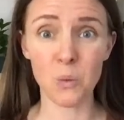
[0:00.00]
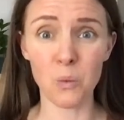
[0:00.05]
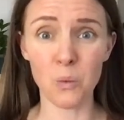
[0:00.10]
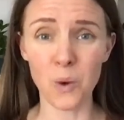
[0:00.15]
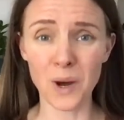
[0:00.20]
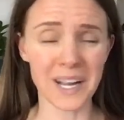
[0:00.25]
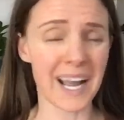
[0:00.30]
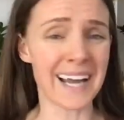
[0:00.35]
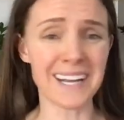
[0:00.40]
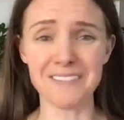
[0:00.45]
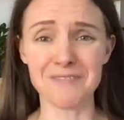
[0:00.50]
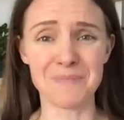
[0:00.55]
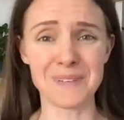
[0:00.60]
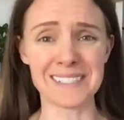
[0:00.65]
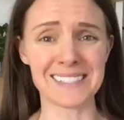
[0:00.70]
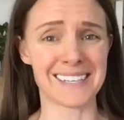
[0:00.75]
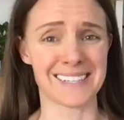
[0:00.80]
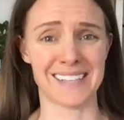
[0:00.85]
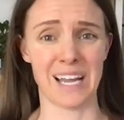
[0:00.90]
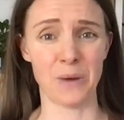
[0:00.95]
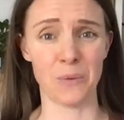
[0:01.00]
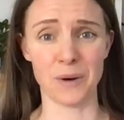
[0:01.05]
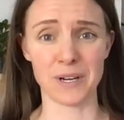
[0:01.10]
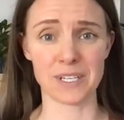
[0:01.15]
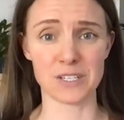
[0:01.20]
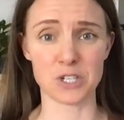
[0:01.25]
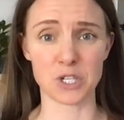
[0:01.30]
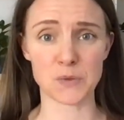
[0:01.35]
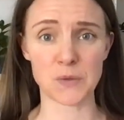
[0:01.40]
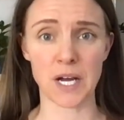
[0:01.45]
what kind of business I
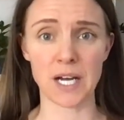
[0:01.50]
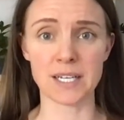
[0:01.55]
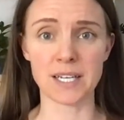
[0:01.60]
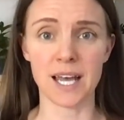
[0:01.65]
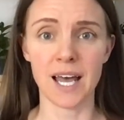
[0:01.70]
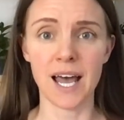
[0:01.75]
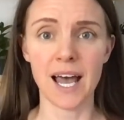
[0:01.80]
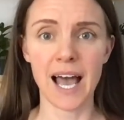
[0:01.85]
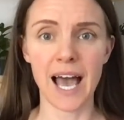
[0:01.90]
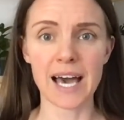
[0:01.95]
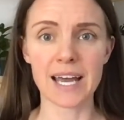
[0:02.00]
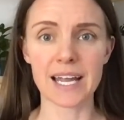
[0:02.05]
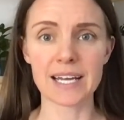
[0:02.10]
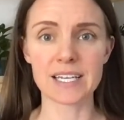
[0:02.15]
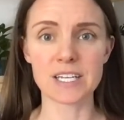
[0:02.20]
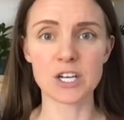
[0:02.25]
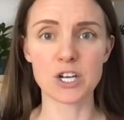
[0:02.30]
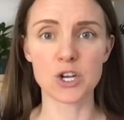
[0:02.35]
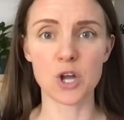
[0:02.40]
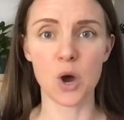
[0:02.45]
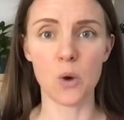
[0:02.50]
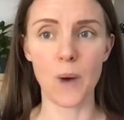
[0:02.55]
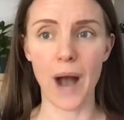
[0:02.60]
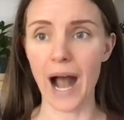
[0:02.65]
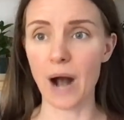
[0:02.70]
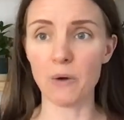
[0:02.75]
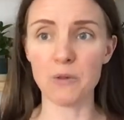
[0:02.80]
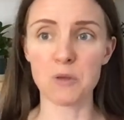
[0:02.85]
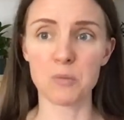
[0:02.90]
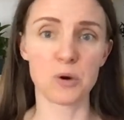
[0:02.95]
wanted to run. And I didn't know
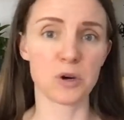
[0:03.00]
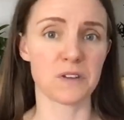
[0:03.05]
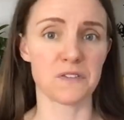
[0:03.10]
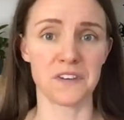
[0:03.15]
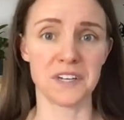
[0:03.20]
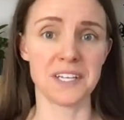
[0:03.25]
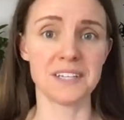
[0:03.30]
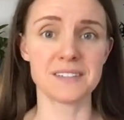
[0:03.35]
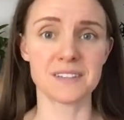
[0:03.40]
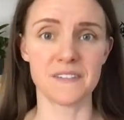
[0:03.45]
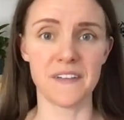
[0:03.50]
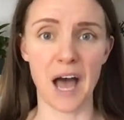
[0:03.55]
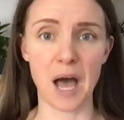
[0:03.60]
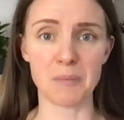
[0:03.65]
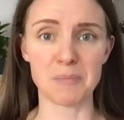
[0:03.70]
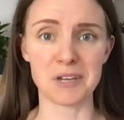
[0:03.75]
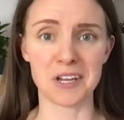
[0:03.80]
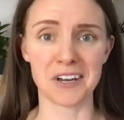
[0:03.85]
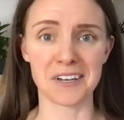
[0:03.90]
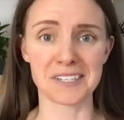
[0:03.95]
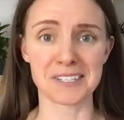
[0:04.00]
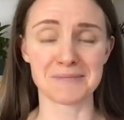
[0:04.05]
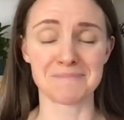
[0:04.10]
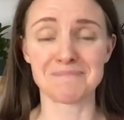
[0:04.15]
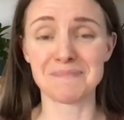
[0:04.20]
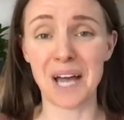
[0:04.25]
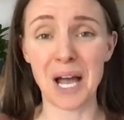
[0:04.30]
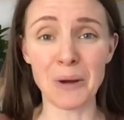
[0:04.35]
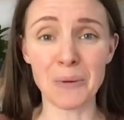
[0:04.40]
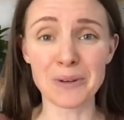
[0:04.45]
how the book fit into that because
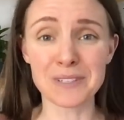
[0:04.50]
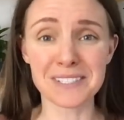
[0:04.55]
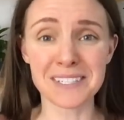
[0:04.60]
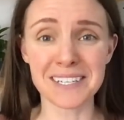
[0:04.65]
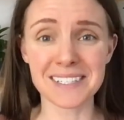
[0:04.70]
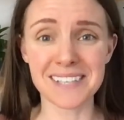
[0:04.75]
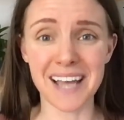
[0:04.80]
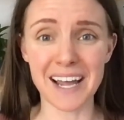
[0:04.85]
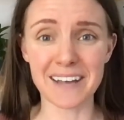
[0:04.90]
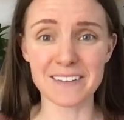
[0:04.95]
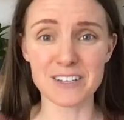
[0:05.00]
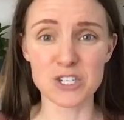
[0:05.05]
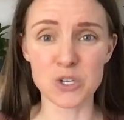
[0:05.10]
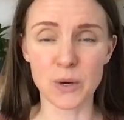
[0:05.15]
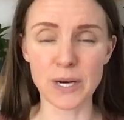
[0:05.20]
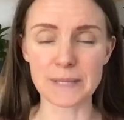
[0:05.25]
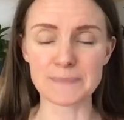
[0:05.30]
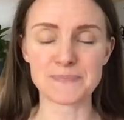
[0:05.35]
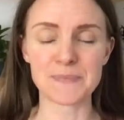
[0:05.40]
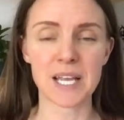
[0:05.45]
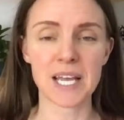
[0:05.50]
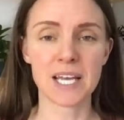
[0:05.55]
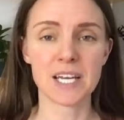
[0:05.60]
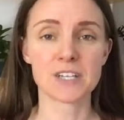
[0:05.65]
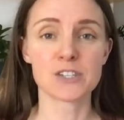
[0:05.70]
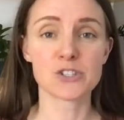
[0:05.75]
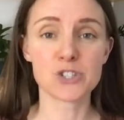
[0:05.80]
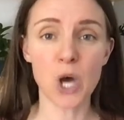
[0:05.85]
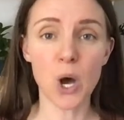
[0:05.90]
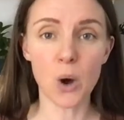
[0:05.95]
I wasn't exactly sure.
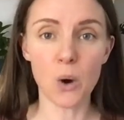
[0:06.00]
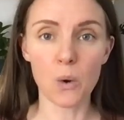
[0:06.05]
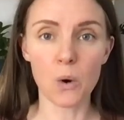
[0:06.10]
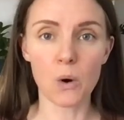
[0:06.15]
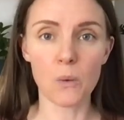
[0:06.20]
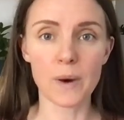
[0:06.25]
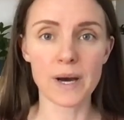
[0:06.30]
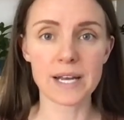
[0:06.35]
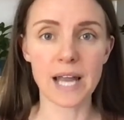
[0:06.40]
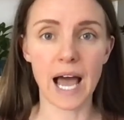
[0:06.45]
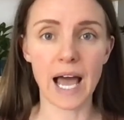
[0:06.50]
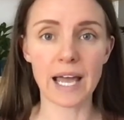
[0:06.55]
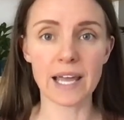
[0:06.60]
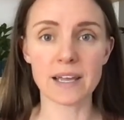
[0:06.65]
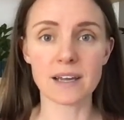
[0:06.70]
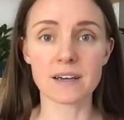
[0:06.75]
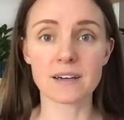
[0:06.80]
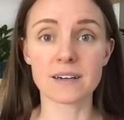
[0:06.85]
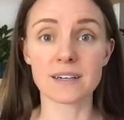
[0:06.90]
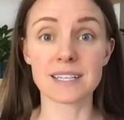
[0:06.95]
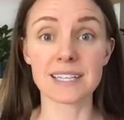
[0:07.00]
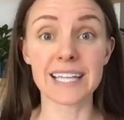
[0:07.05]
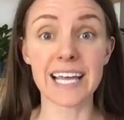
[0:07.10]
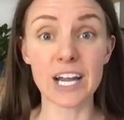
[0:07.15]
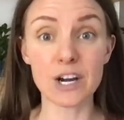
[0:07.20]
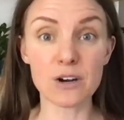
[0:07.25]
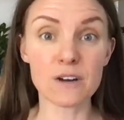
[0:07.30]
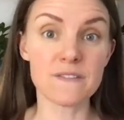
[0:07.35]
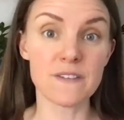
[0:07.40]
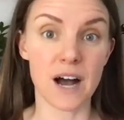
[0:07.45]
So when I
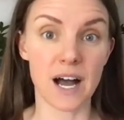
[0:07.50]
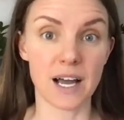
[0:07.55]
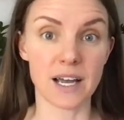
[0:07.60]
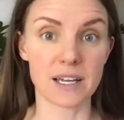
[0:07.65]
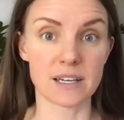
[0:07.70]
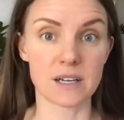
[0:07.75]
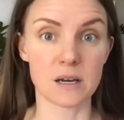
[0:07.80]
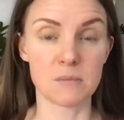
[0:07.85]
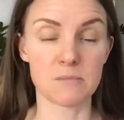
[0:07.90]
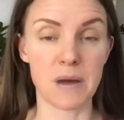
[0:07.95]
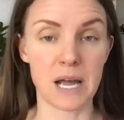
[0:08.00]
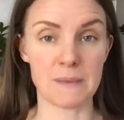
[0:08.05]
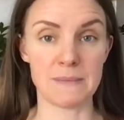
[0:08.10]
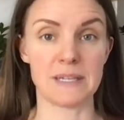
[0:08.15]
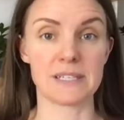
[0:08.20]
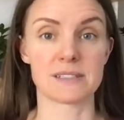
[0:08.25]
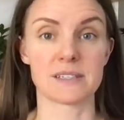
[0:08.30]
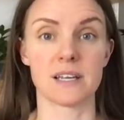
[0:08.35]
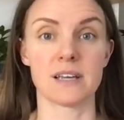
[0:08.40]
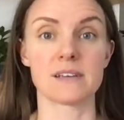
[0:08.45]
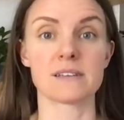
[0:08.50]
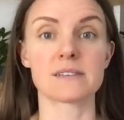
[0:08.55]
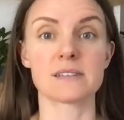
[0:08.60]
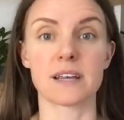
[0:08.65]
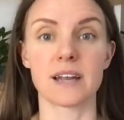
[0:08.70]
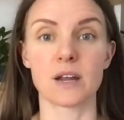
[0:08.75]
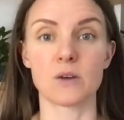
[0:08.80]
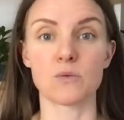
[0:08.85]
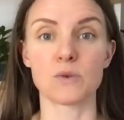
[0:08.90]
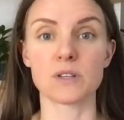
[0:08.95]
clarified my business
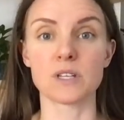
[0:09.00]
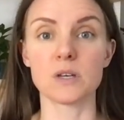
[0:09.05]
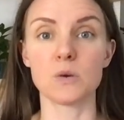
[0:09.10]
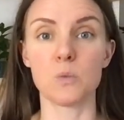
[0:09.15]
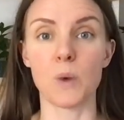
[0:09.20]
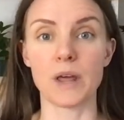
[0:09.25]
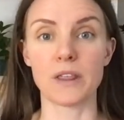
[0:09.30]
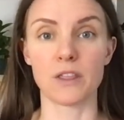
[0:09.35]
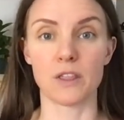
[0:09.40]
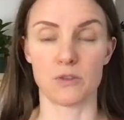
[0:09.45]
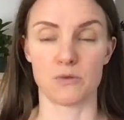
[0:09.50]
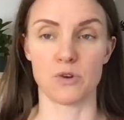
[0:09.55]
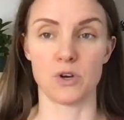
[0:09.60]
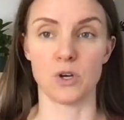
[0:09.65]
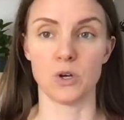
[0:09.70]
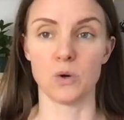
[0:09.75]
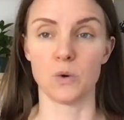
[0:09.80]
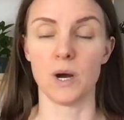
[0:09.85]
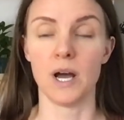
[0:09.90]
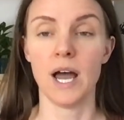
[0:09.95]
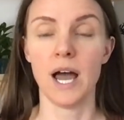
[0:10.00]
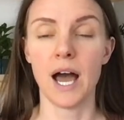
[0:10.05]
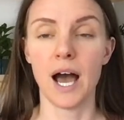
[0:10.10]
and I really went through,